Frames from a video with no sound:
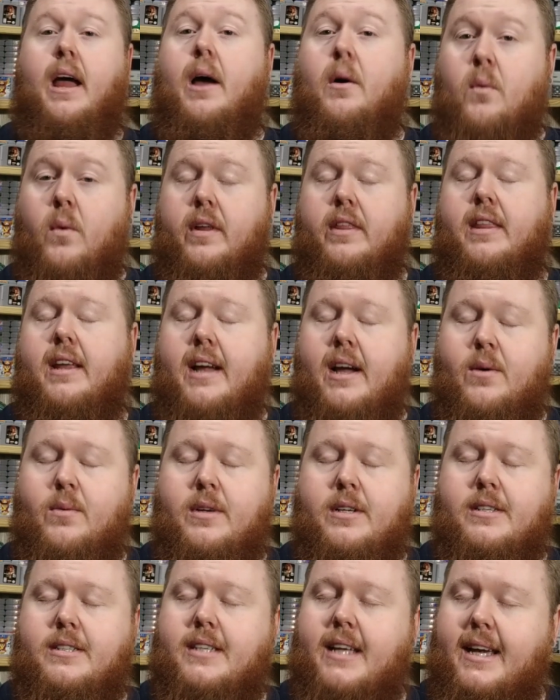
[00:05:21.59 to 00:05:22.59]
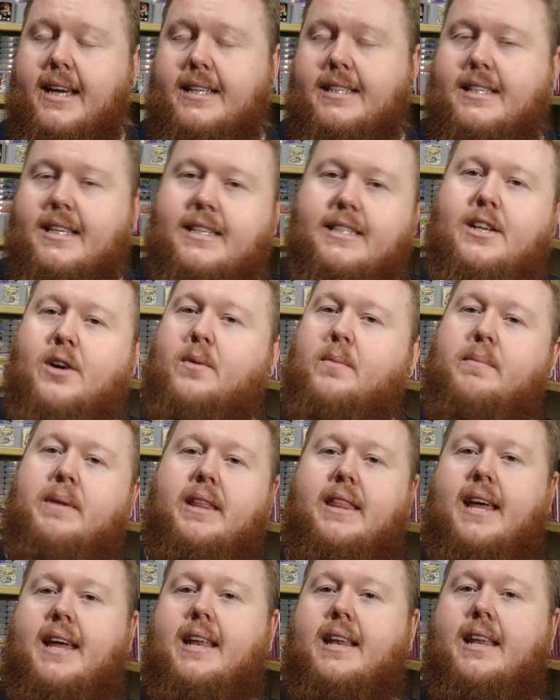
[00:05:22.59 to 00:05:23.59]
And one thing I will say is don't
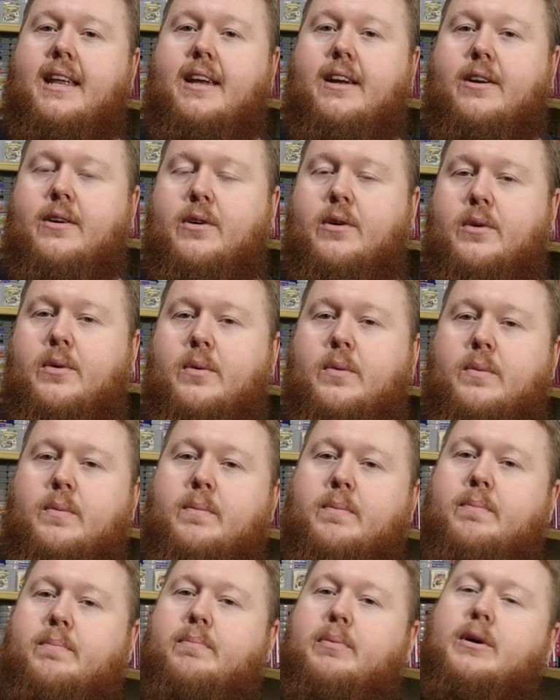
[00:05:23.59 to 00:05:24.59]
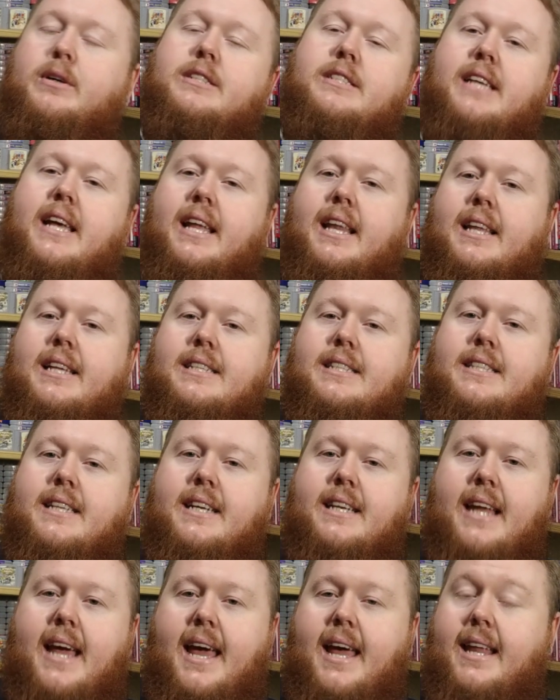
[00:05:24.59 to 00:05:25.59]
be that dick who puts a
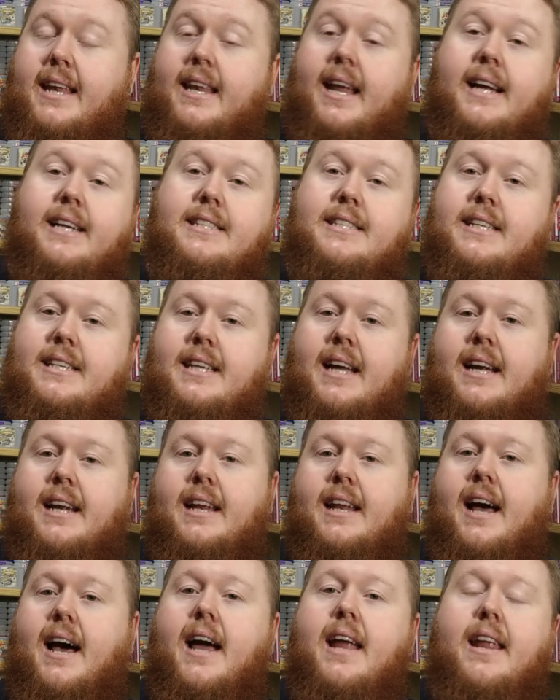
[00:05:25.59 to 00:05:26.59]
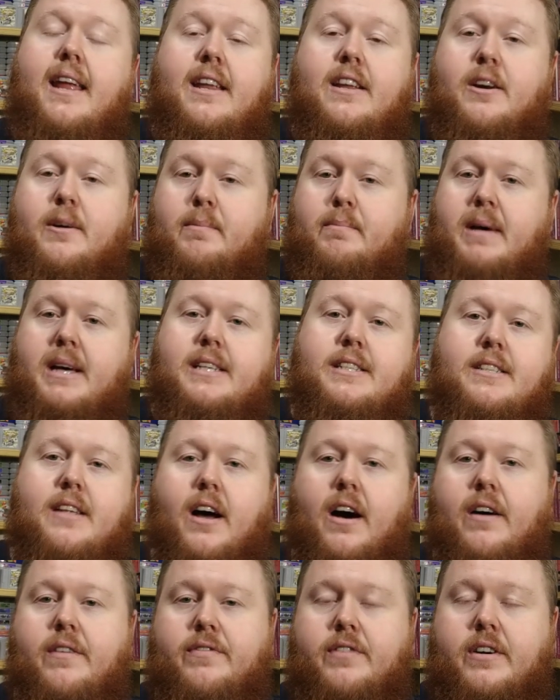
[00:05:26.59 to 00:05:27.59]
listing at $19.99 and your best
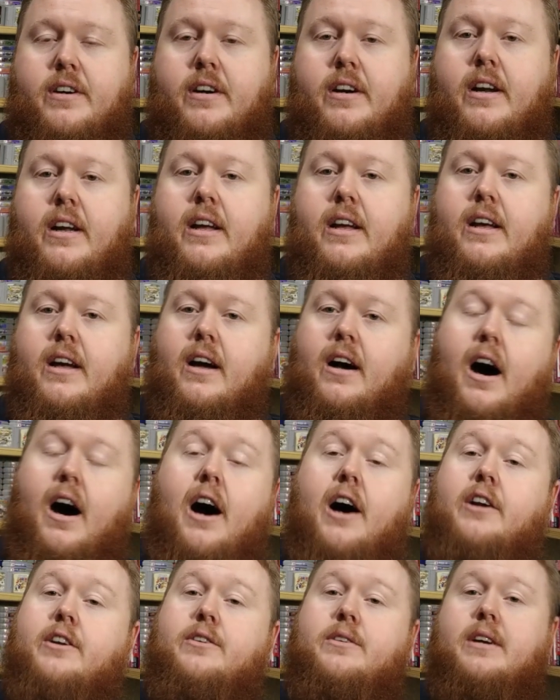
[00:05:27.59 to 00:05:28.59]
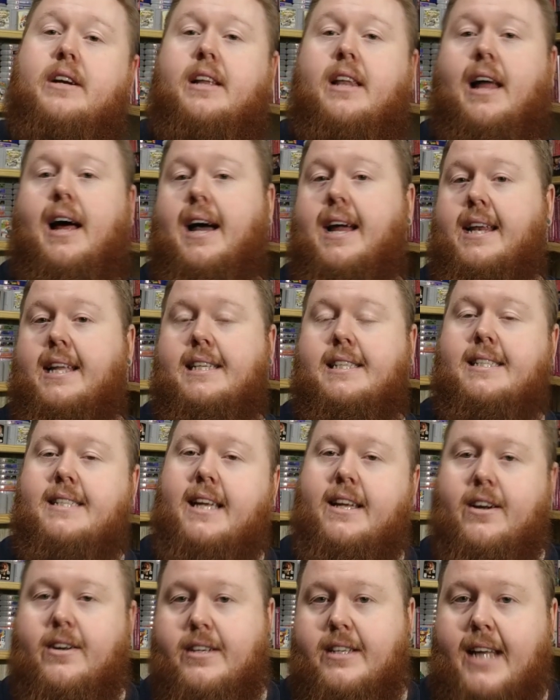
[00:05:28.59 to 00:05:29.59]
offer auto decline is
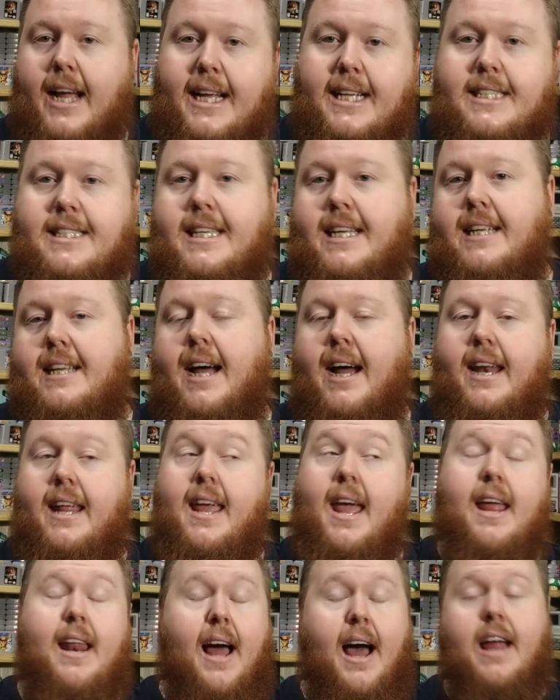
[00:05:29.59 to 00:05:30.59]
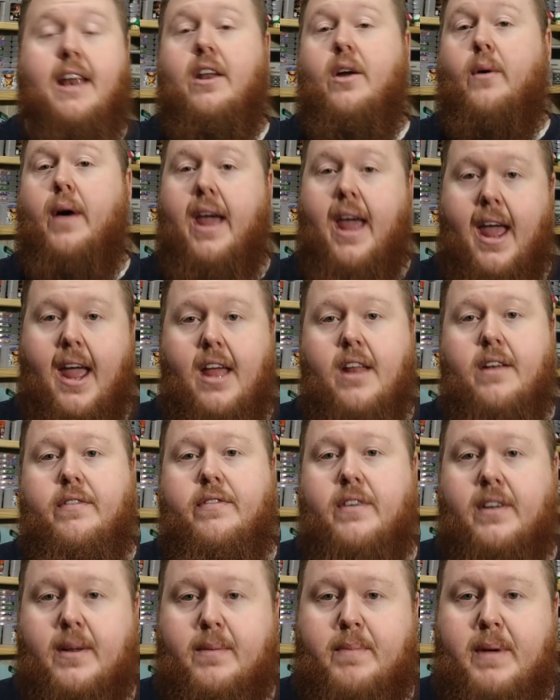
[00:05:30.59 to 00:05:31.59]
set on $19.98. I know a
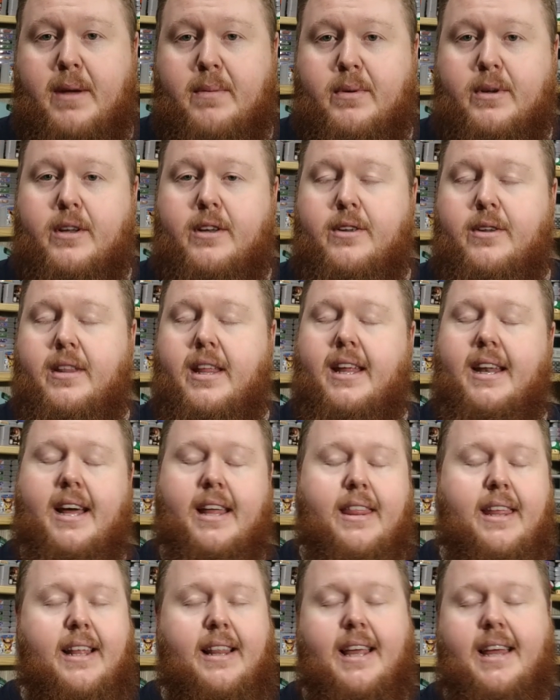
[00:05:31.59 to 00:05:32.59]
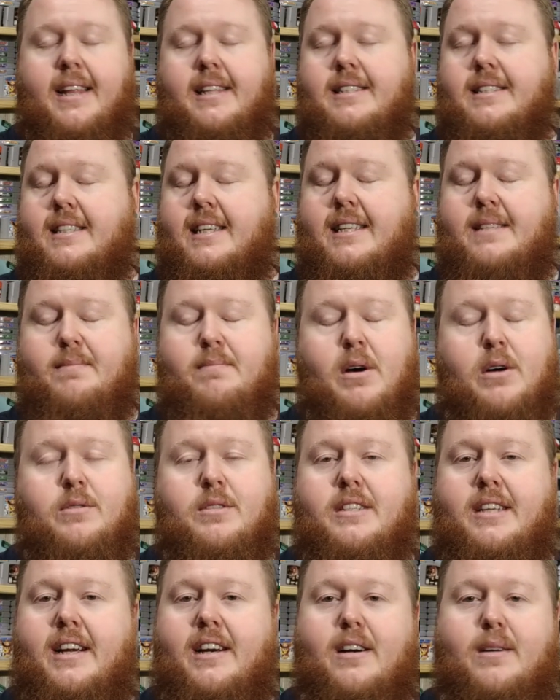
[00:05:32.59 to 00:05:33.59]
handful of people to do that, and I think that is the
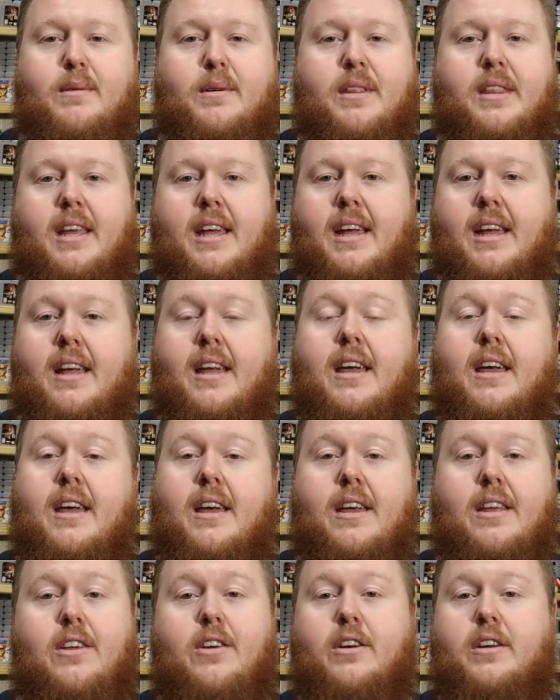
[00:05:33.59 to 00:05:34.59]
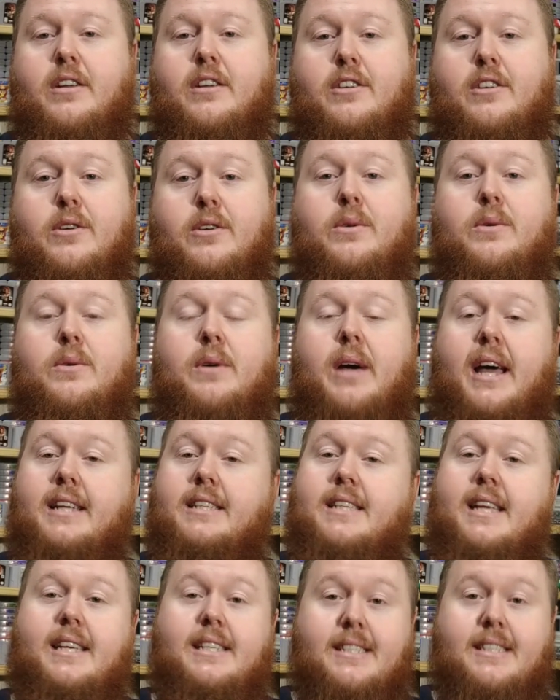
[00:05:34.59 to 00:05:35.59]
most terrible thing you can do
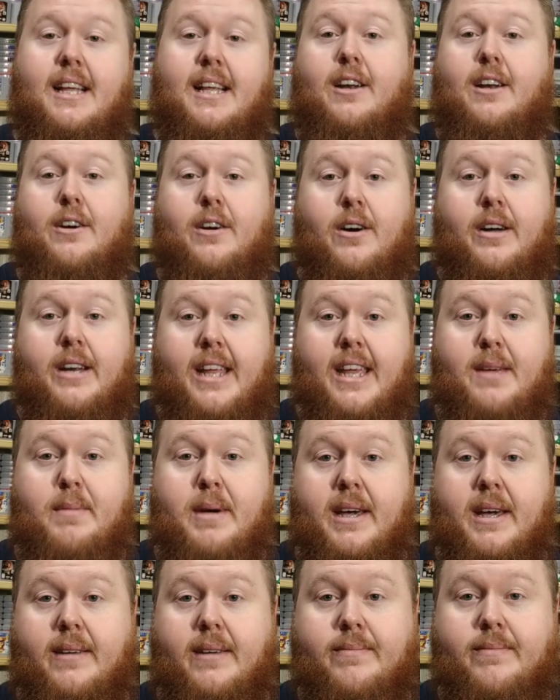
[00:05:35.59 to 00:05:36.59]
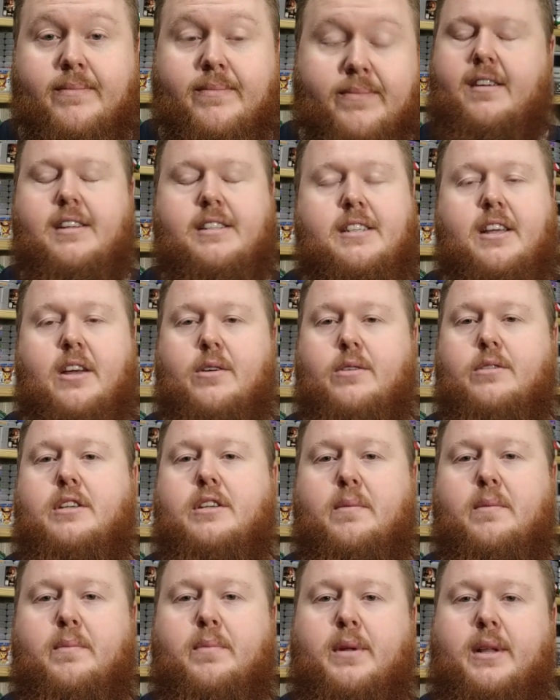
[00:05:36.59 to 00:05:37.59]
as a seller on eBay. It just goes
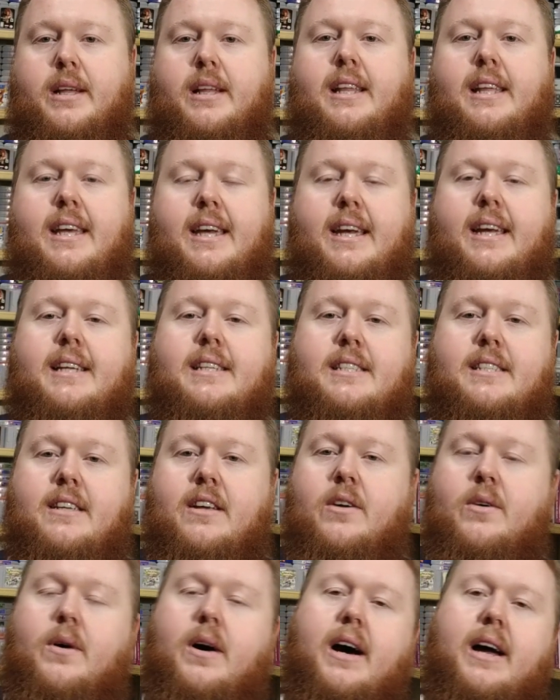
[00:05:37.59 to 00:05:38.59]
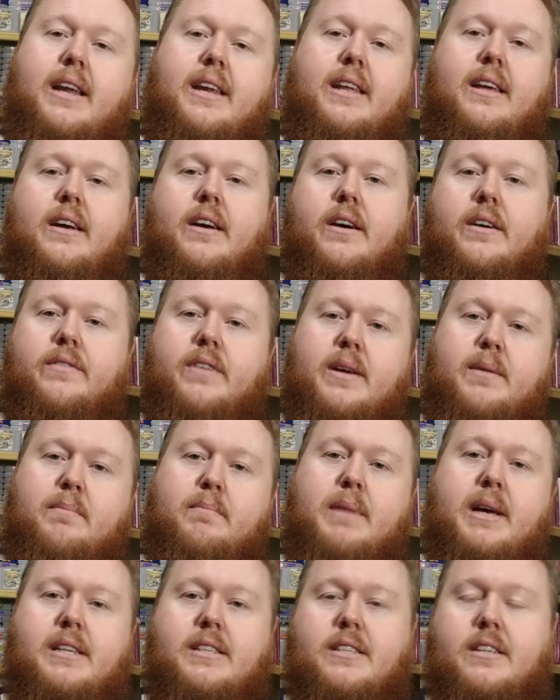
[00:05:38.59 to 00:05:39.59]
completely against the whole idea of a
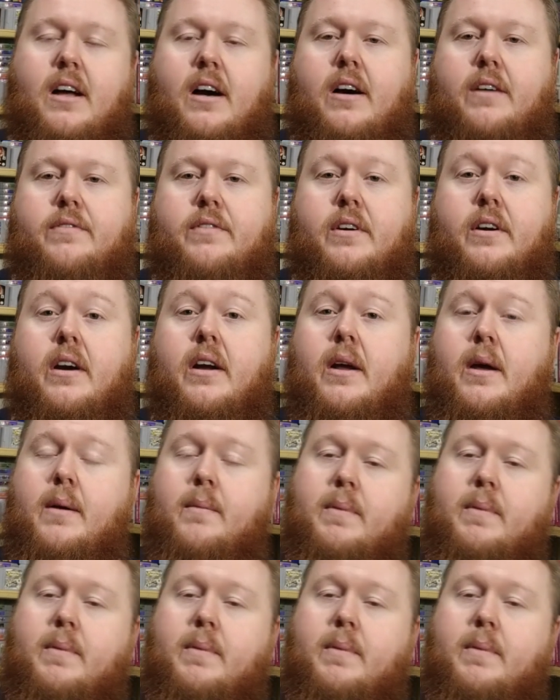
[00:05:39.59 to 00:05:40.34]
best offer.